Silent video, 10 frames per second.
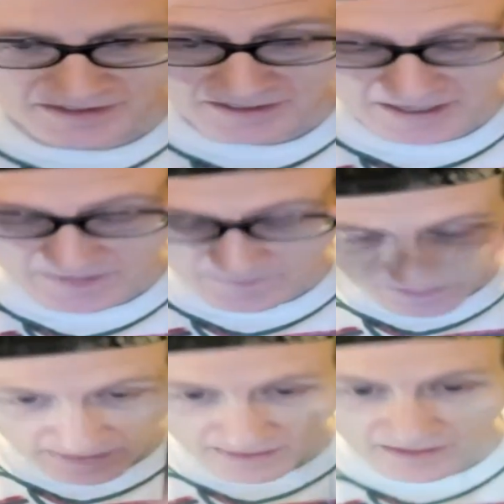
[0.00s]
Okay,
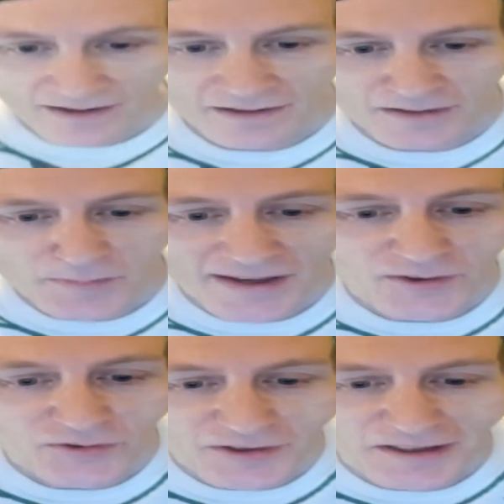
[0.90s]
the
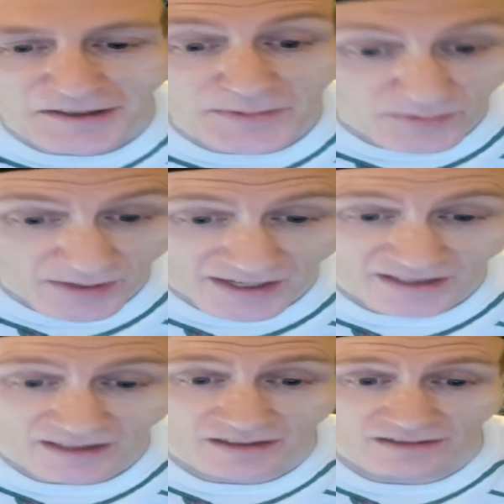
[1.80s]
Bengals are going to be
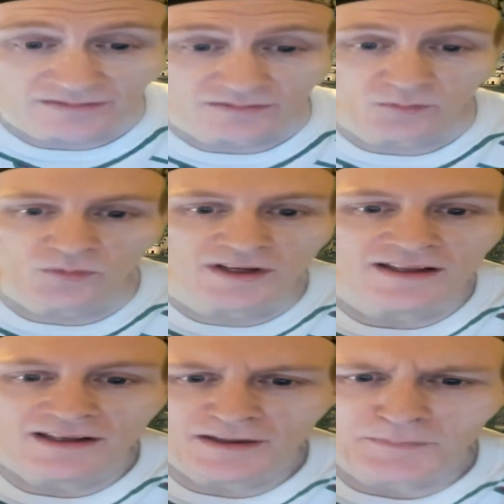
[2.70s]
ready.
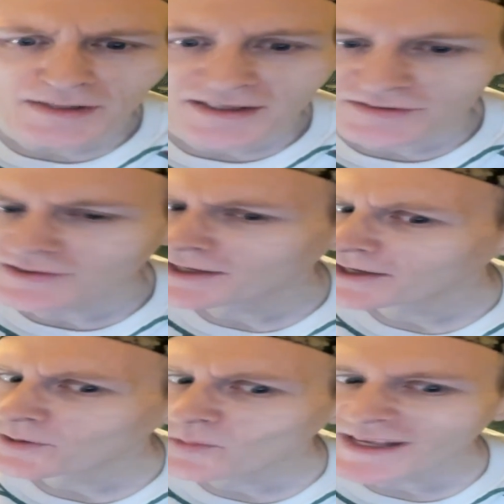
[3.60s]
Because
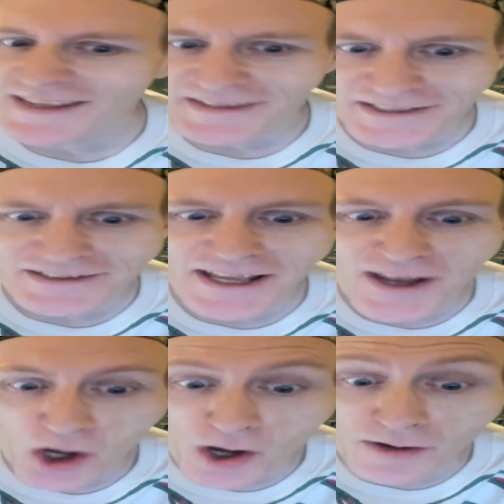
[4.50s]
we get the day
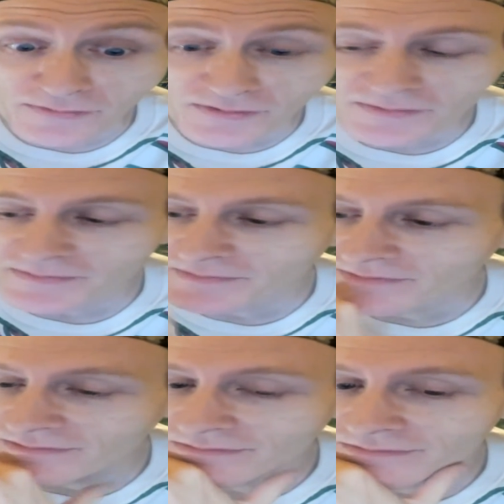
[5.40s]
off
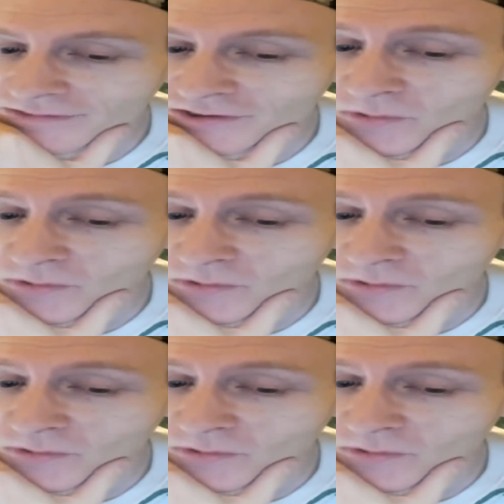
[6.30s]
to